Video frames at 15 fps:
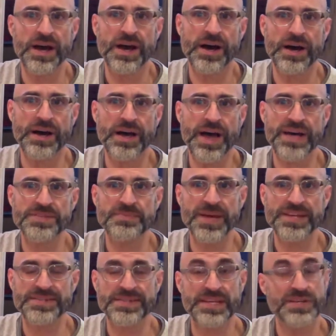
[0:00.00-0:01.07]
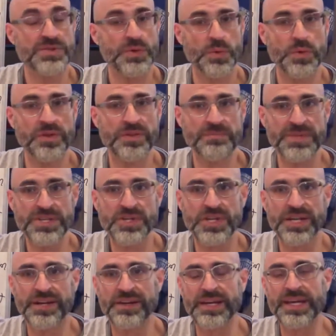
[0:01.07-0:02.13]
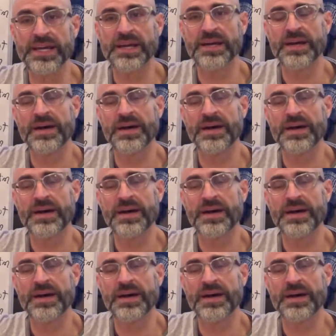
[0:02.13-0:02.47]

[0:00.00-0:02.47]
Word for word: Uh, aspect six or the missionary.